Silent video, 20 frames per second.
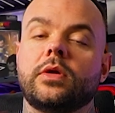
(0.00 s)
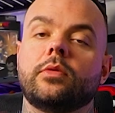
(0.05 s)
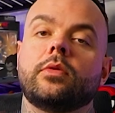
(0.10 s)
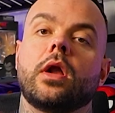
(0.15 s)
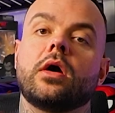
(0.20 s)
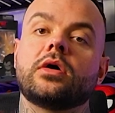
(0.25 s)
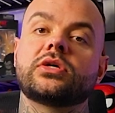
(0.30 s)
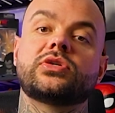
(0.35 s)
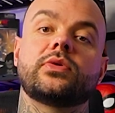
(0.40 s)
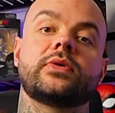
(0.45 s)
You will
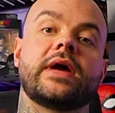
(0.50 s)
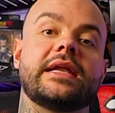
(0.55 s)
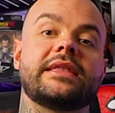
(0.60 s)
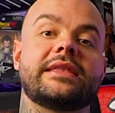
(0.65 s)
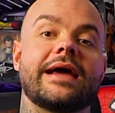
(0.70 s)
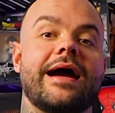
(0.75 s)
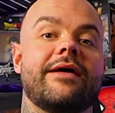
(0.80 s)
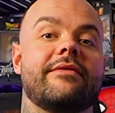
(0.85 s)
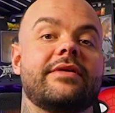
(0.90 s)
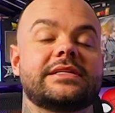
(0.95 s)
also get
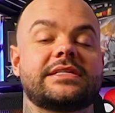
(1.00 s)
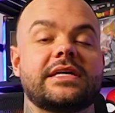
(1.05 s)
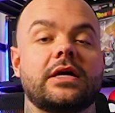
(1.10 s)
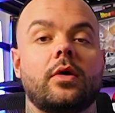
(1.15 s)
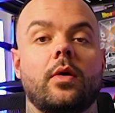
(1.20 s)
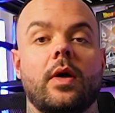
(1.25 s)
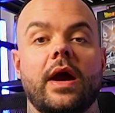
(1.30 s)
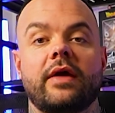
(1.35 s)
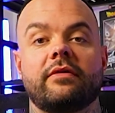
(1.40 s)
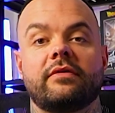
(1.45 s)
direct
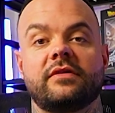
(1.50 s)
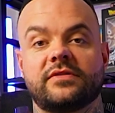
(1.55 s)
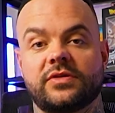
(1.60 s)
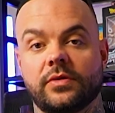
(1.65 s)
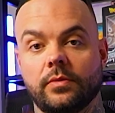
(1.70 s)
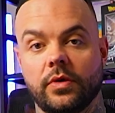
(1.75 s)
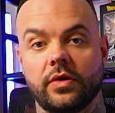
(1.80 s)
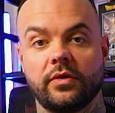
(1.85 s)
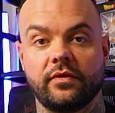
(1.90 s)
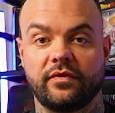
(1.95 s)
inquiries
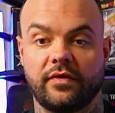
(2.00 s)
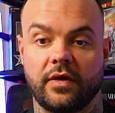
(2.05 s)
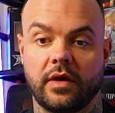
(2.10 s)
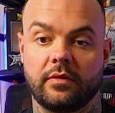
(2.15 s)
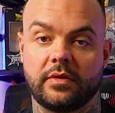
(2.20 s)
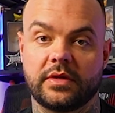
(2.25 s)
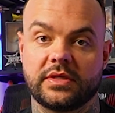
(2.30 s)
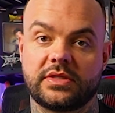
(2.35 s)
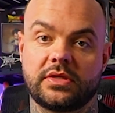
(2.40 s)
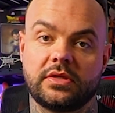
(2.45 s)
from new
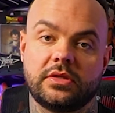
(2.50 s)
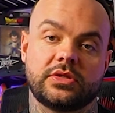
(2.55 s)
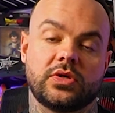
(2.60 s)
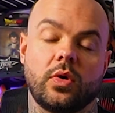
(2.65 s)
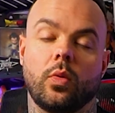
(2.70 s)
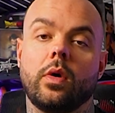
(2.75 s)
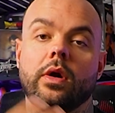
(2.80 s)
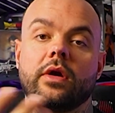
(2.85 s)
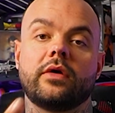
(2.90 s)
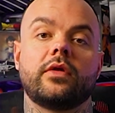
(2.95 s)
followers. So
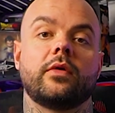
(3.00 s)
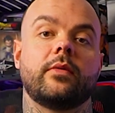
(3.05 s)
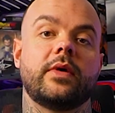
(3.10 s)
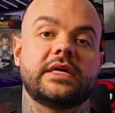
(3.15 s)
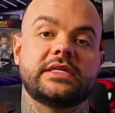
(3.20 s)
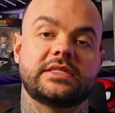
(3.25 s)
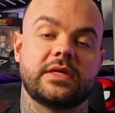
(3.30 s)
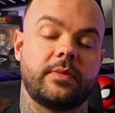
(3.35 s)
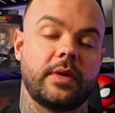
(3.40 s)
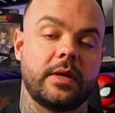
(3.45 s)
one of the
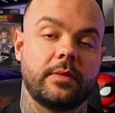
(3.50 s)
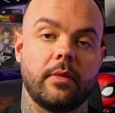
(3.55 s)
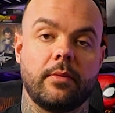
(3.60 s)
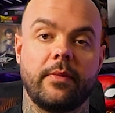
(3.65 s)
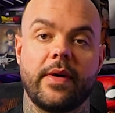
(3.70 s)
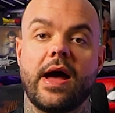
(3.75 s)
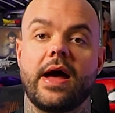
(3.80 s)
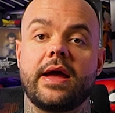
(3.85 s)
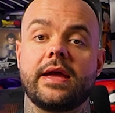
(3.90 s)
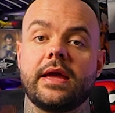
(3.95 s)
ways that people
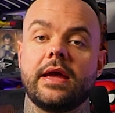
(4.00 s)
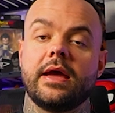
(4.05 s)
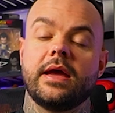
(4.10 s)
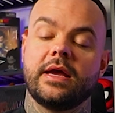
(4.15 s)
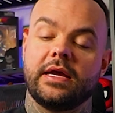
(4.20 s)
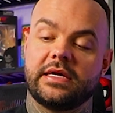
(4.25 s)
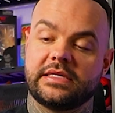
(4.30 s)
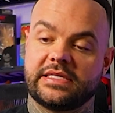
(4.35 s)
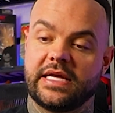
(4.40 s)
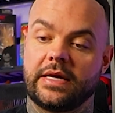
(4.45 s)
buy
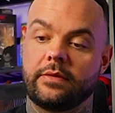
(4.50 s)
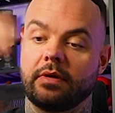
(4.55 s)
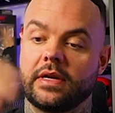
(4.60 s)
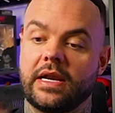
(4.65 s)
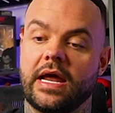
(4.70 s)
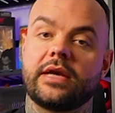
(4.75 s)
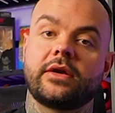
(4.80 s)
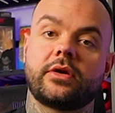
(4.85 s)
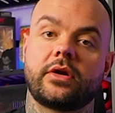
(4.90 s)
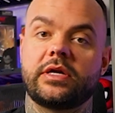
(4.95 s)
is they will
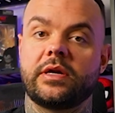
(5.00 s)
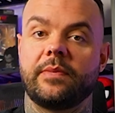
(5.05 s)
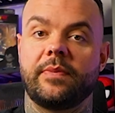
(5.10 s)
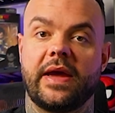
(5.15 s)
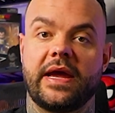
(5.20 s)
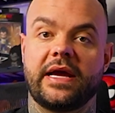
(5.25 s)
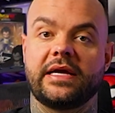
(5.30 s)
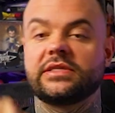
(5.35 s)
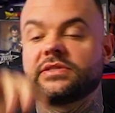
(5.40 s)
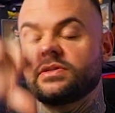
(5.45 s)
land on your
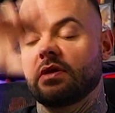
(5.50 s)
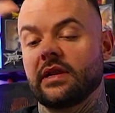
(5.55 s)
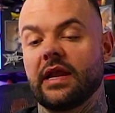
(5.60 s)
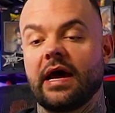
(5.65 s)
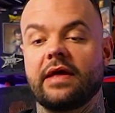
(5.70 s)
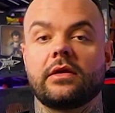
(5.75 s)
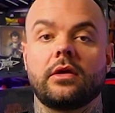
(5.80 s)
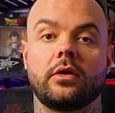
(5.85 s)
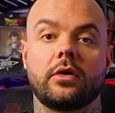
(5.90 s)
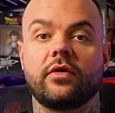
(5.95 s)
page, they'll
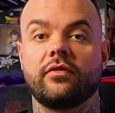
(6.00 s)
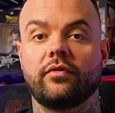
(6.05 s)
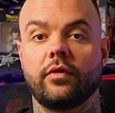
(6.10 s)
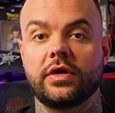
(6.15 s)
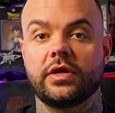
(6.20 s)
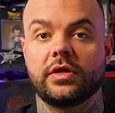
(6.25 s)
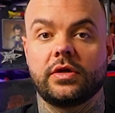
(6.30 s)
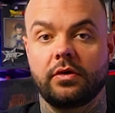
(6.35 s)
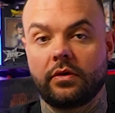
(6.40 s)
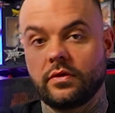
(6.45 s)
like the look of
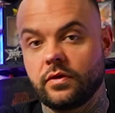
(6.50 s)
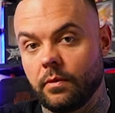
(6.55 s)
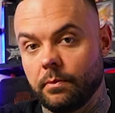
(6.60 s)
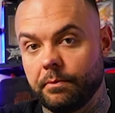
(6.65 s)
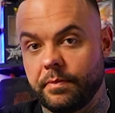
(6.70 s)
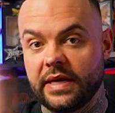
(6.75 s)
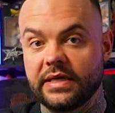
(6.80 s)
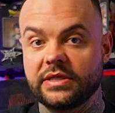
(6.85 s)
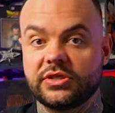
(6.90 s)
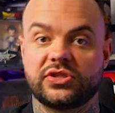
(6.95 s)
what you do, they'll
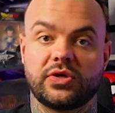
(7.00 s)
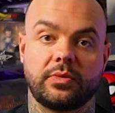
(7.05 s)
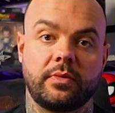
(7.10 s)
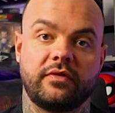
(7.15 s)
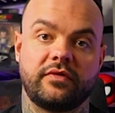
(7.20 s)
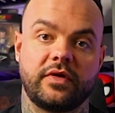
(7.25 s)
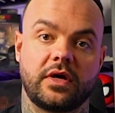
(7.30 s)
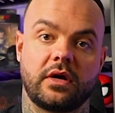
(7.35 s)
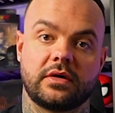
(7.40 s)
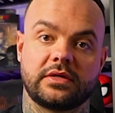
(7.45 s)
binge some
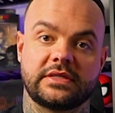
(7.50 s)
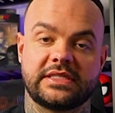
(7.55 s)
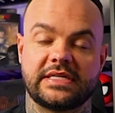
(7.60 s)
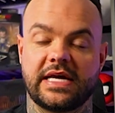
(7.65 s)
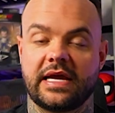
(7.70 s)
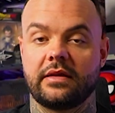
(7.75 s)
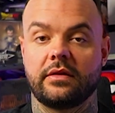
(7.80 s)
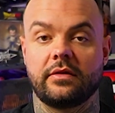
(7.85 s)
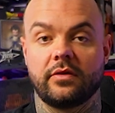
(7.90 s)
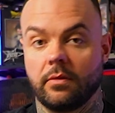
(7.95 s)
of your
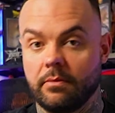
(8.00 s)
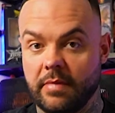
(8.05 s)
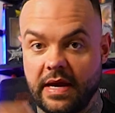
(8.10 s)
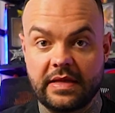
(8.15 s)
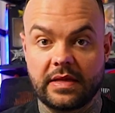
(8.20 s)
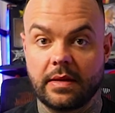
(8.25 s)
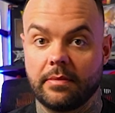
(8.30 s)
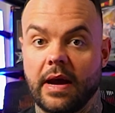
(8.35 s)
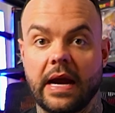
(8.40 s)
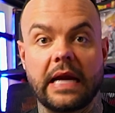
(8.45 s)
content, they'll
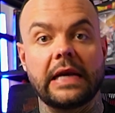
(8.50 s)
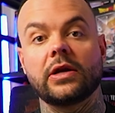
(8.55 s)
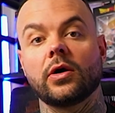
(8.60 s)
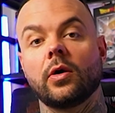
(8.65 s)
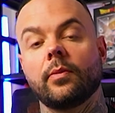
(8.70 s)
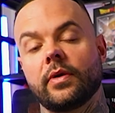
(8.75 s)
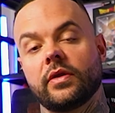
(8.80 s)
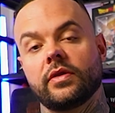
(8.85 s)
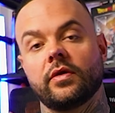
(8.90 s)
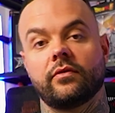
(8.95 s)
make their mind
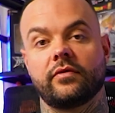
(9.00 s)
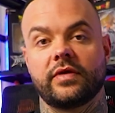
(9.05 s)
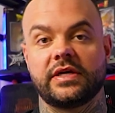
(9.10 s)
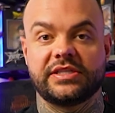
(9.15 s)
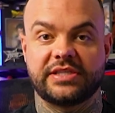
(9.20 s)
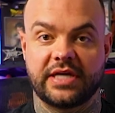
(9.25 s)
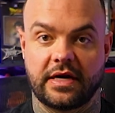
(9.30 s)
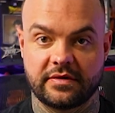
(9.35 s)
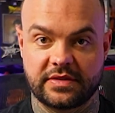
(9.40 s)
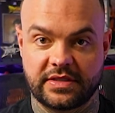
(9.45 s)
up, and they'll
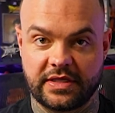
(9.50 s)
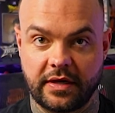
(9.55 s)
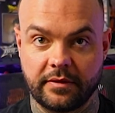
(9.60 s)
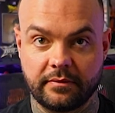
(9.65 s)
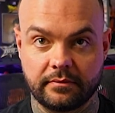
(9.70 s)
reach out to you.